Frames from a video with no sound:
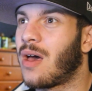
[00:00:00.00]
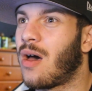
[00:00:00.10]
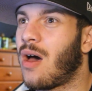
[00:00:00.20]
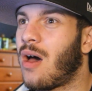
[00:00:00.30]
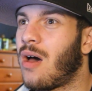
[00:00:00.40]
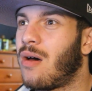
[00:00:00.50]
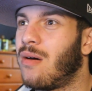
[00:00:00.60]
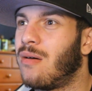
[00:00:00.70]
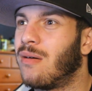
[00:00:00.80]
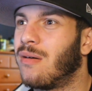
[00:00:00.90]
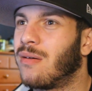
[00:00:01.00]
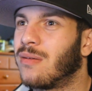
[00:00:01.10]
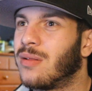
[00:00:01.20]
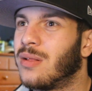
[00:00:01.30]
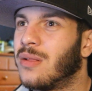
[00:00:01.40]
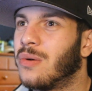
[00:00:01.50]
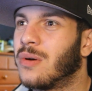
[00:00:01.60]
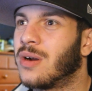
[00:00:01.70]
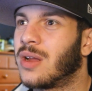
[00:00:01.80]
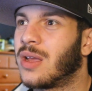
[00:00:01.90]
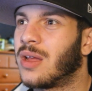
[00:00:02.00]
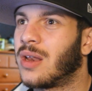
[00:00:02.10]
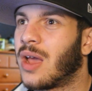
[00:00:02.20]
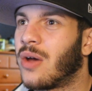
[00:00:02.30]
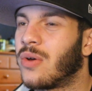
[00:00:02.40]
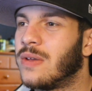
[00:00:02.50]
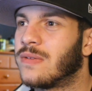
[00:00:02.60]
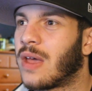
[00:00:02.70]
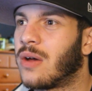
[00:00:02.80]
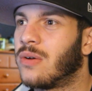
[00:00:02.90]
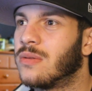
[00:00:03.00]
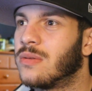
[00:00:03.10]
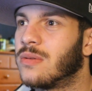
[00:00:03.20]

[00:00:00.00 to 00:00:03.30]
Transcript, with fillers: Oh lord, and now he's out.